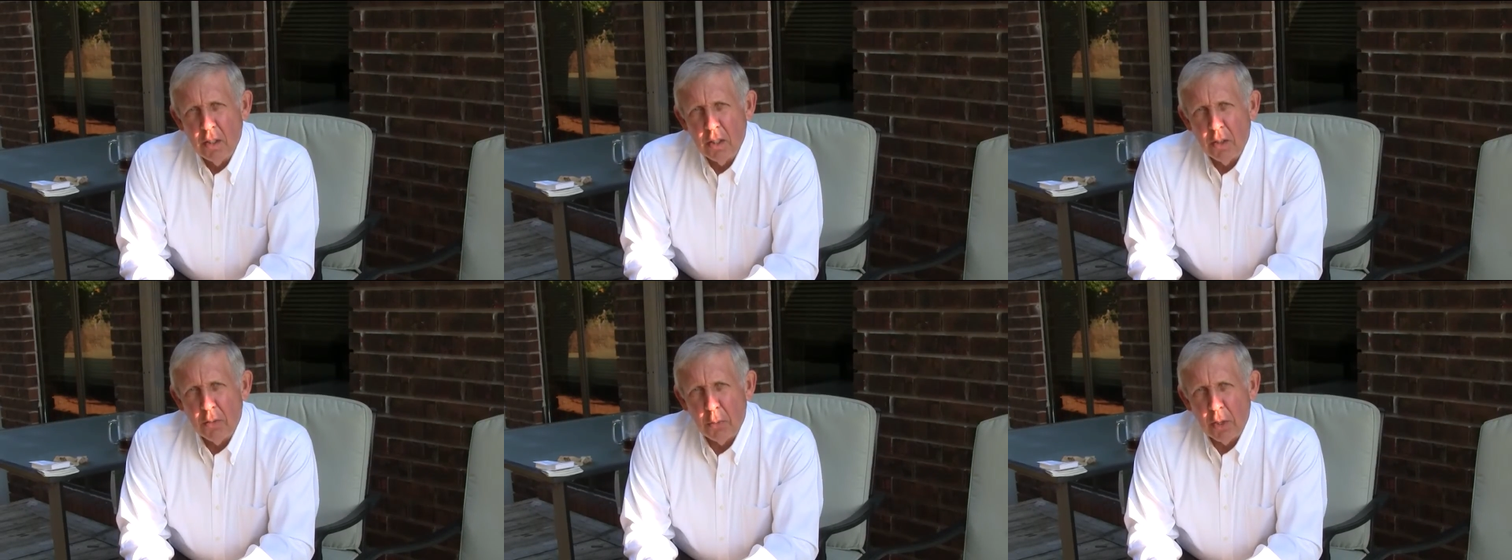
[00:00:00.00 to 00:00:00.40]

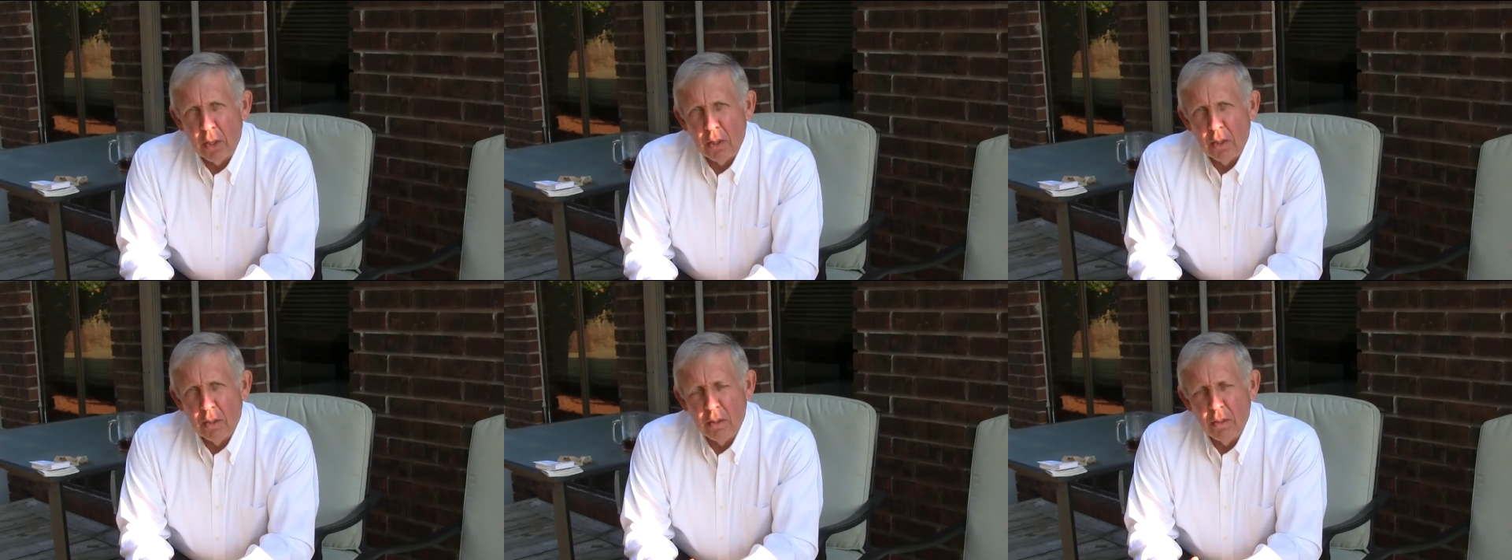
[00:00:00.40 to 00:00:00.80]
if we
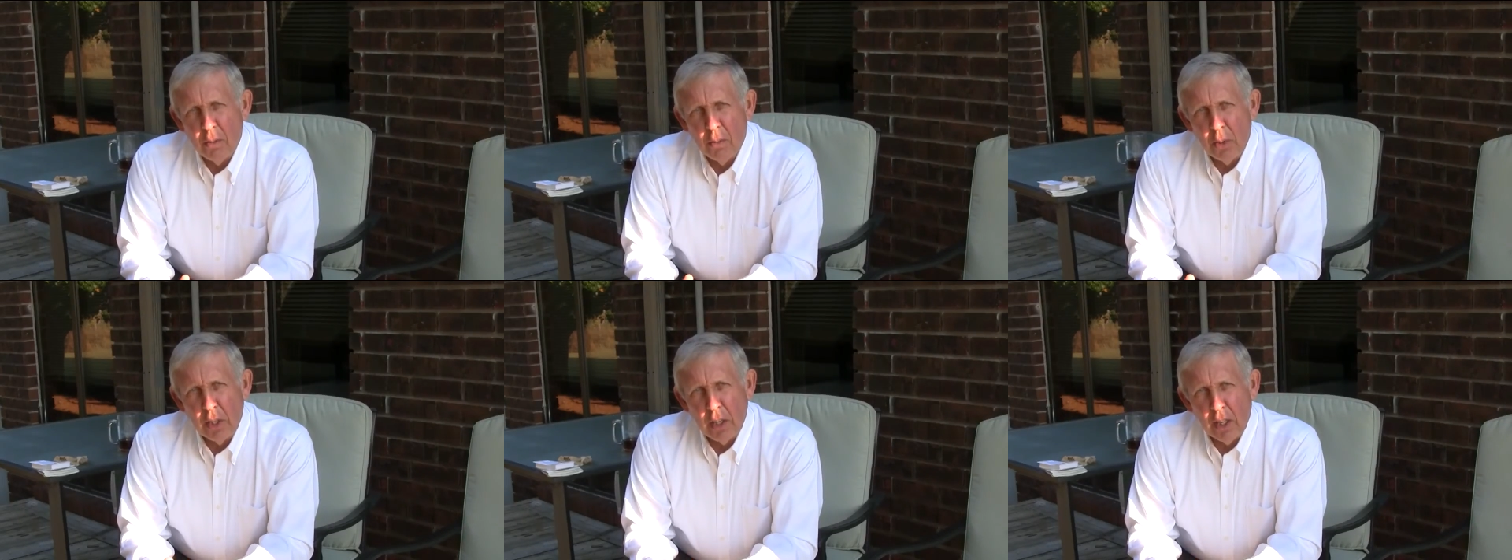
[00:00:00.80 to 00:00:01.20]

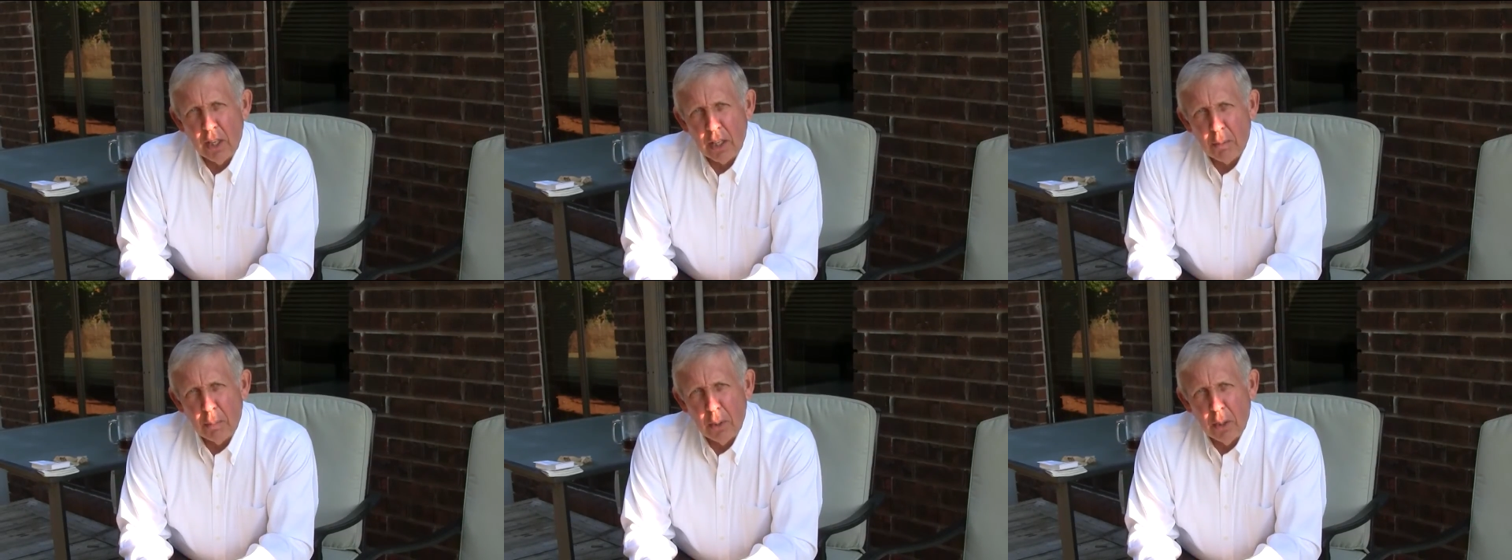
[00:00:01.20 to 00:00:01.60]

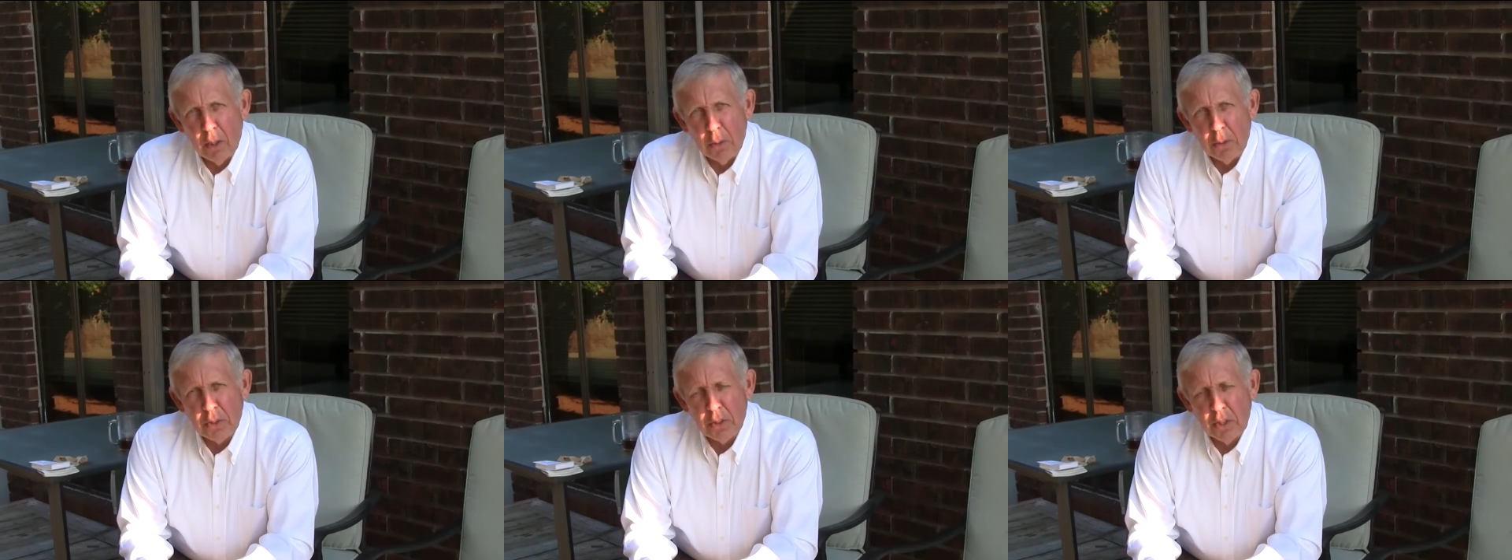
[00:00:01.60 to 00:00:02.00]
re-elect
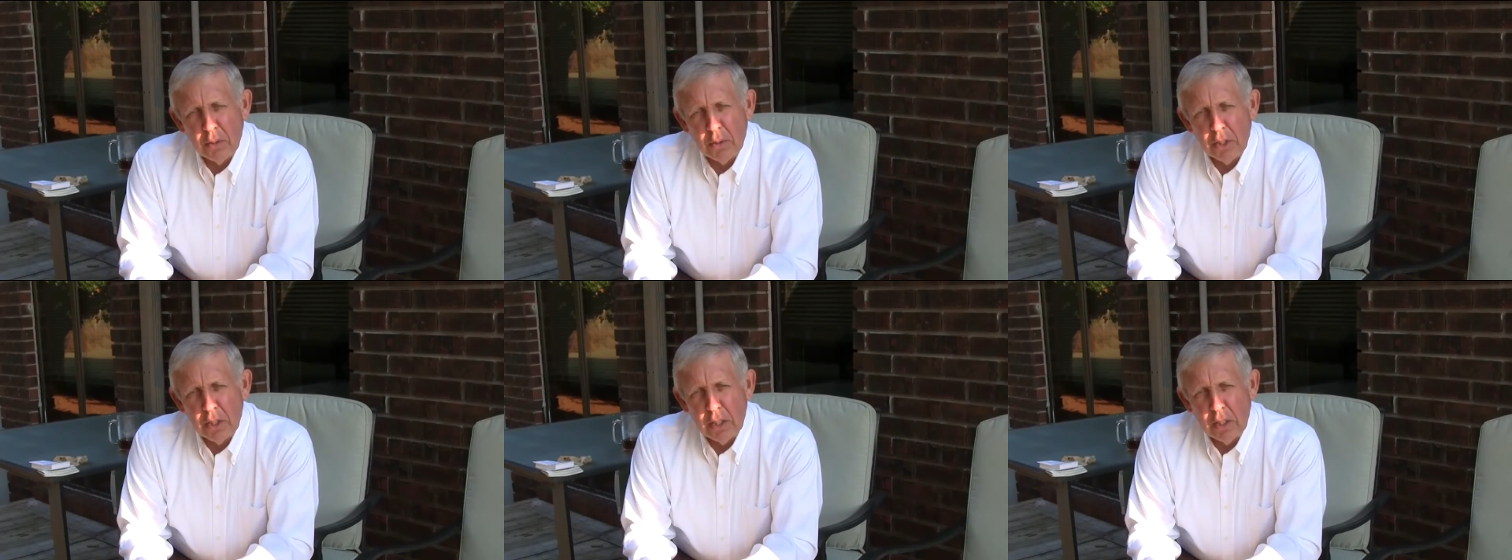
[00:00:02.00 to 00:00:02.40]
Pelosi and
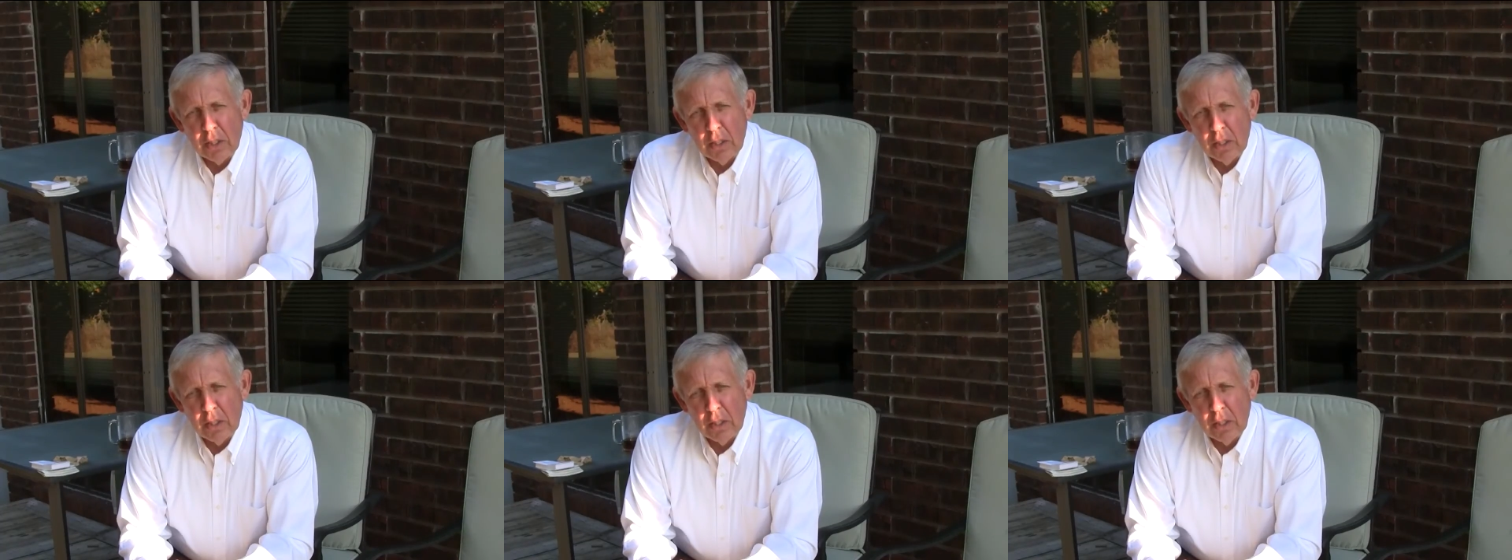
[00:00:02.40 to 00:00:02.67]
Reed.